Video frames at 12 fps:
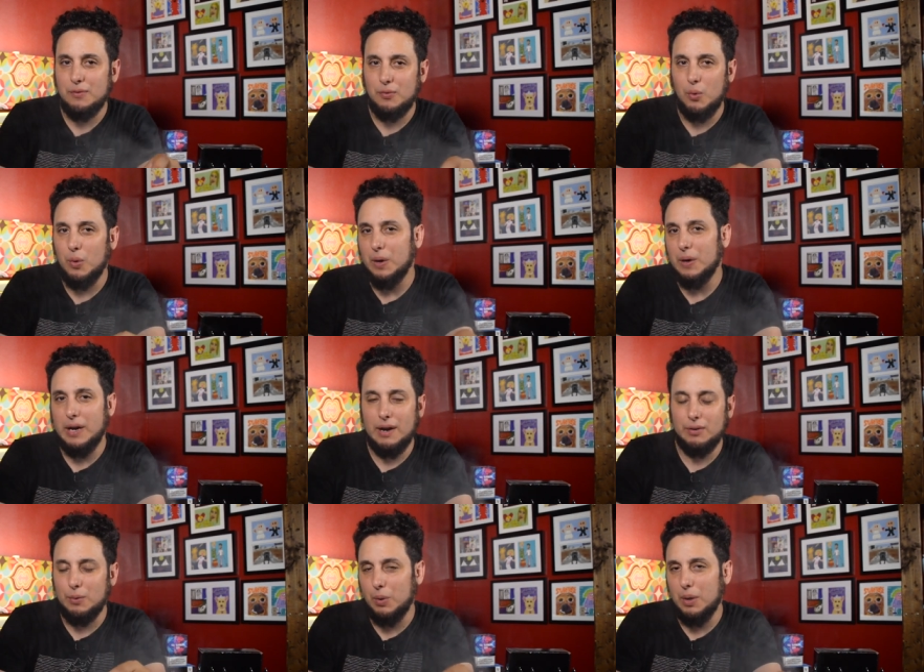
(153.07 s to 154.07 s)
for
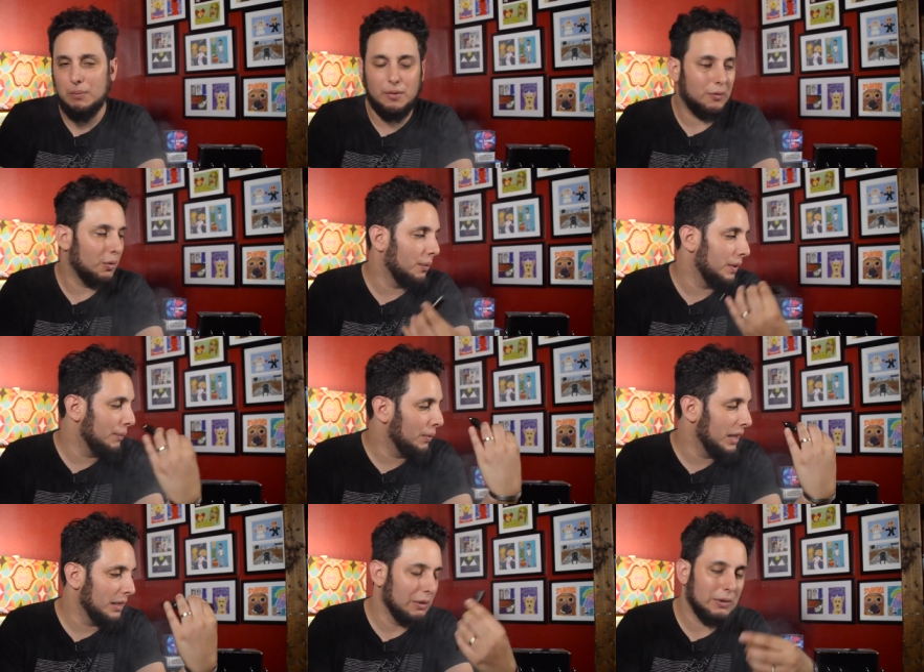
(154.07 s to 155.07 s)
everyone before we
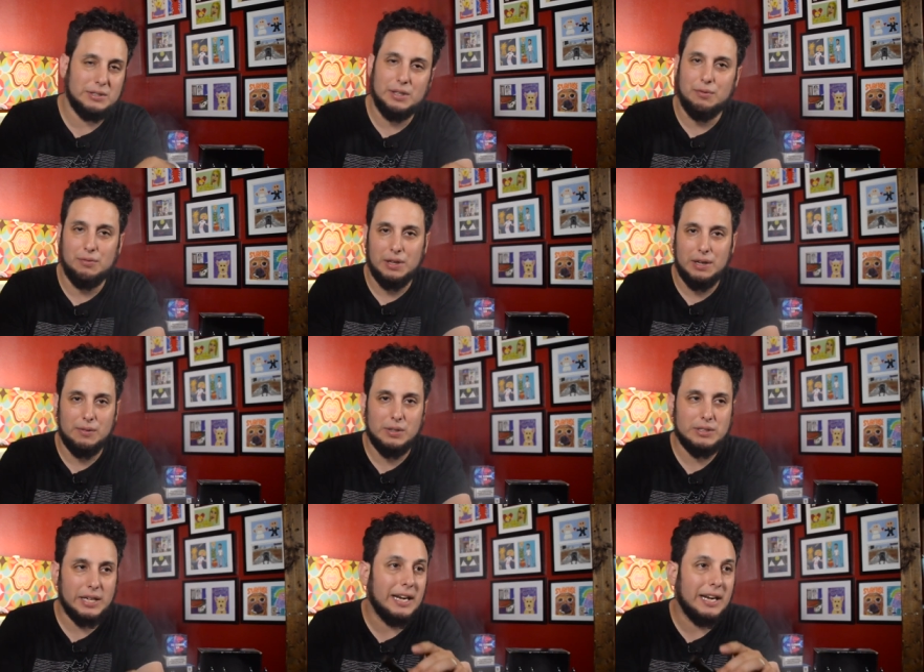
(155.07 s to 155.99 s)
went and looked at the flavors.